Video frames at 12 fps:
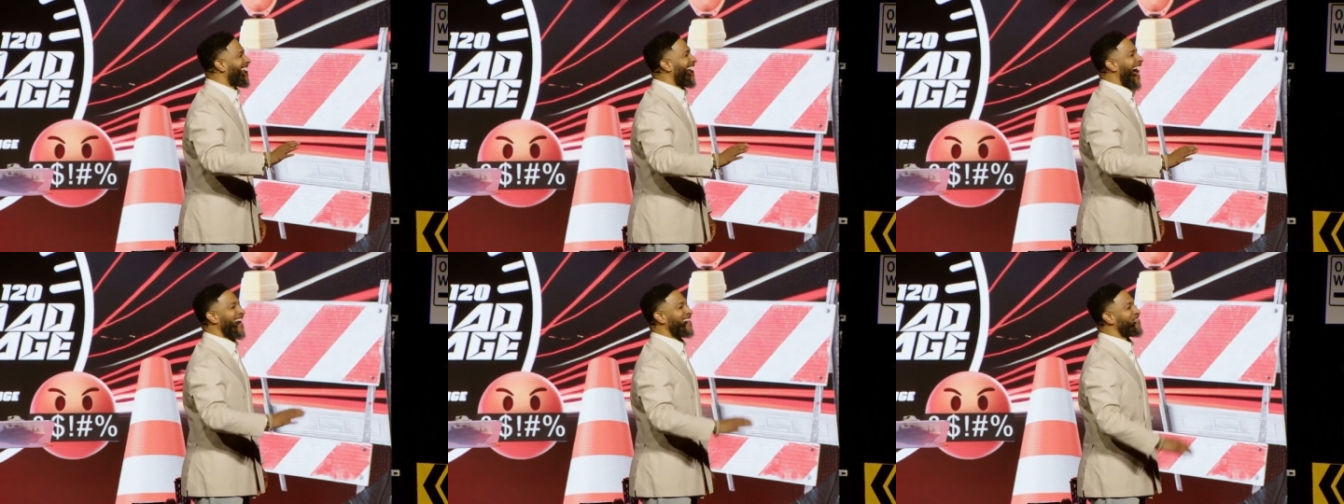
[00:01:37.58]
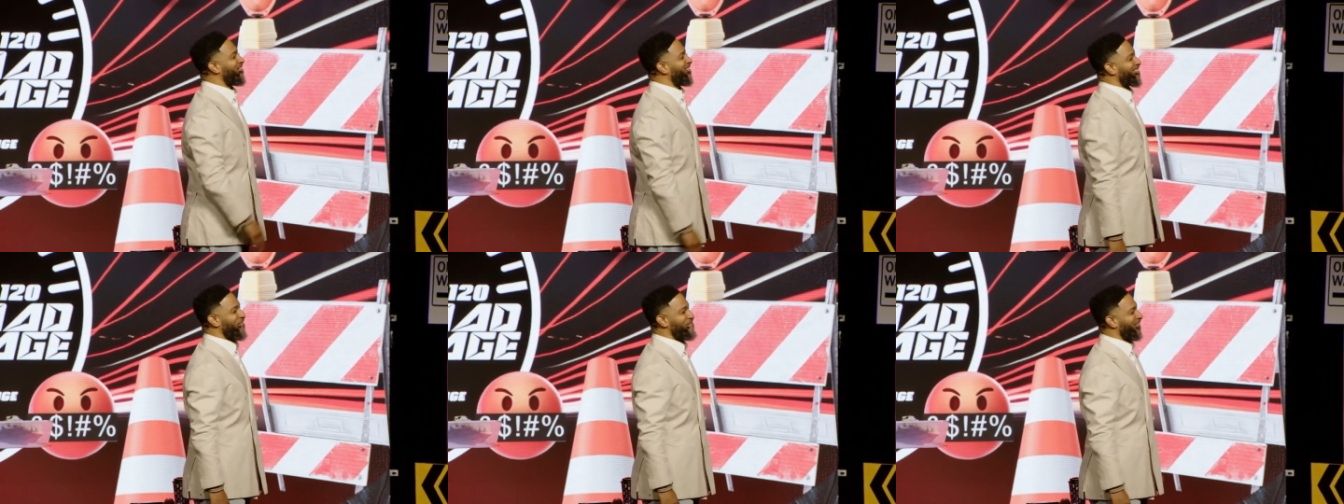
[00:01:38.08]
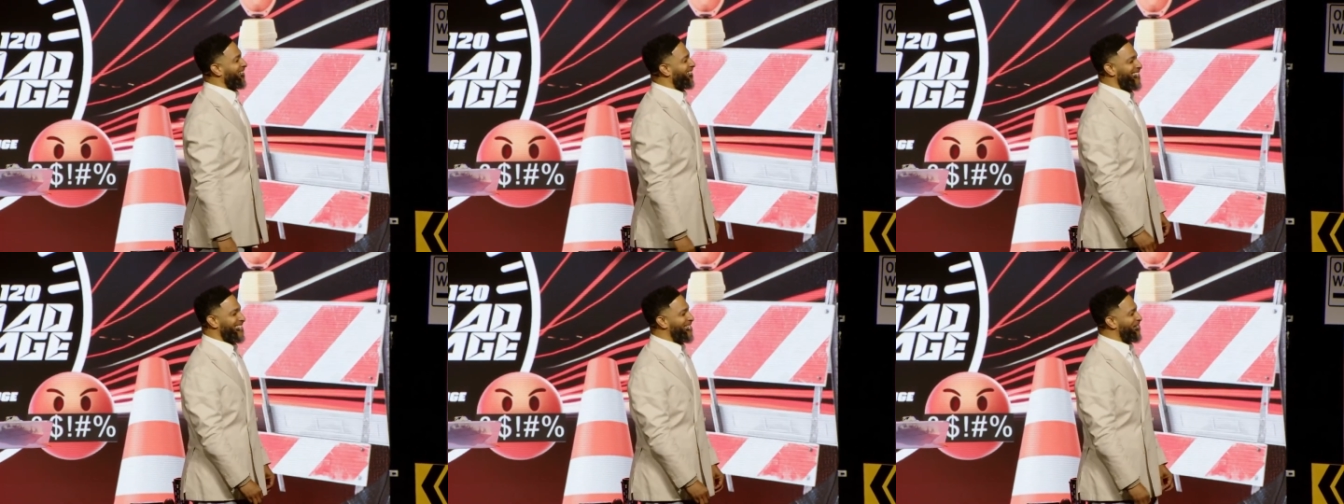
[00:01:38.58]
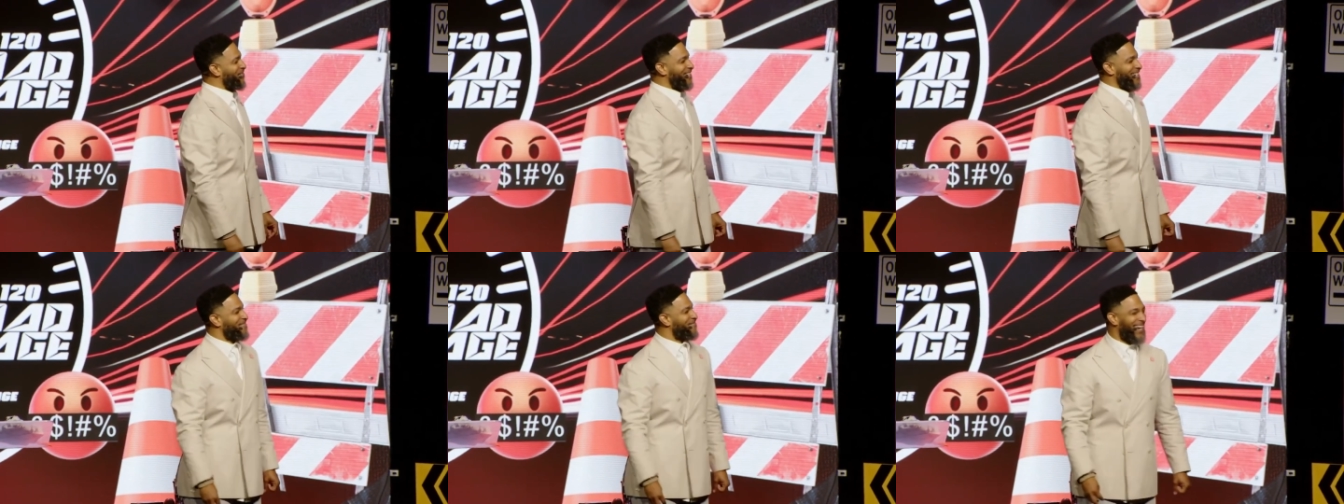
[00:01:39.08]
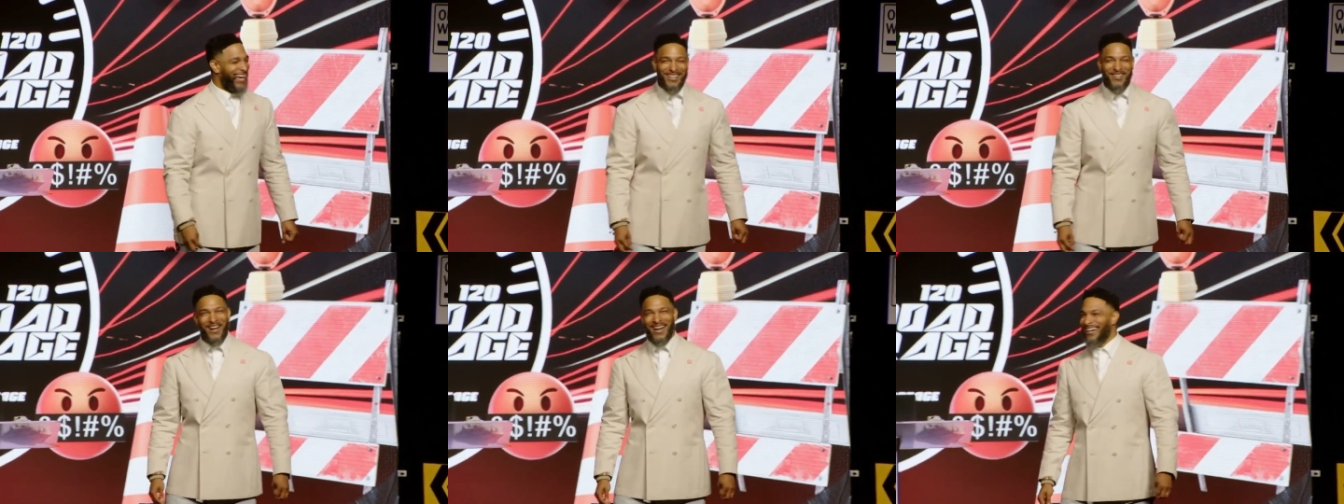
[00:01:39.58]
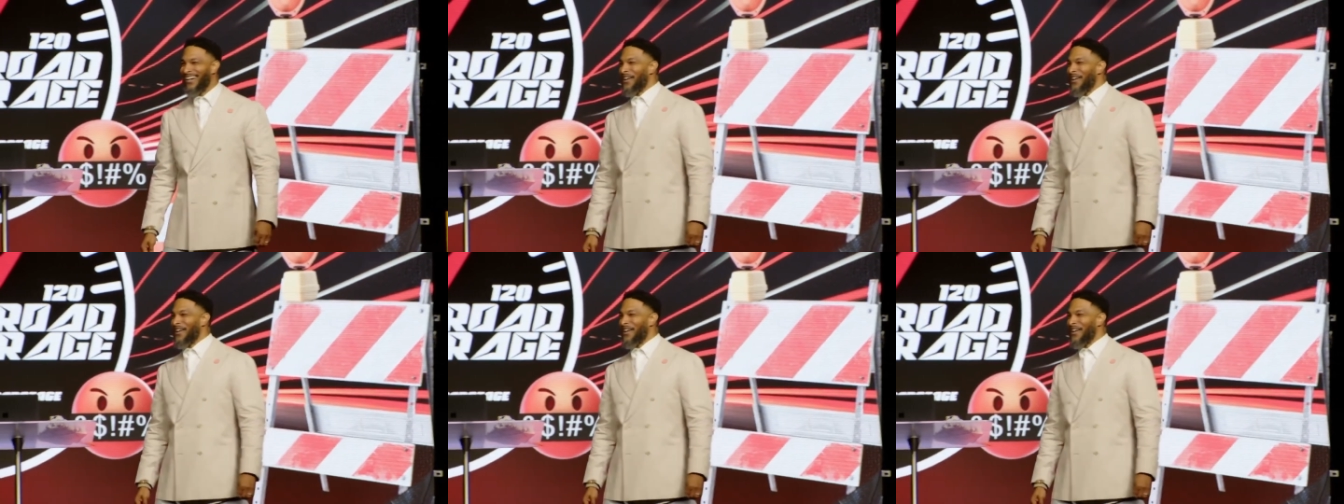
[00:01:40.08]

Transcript: I knew this was gonna be a good series, man. I know. I,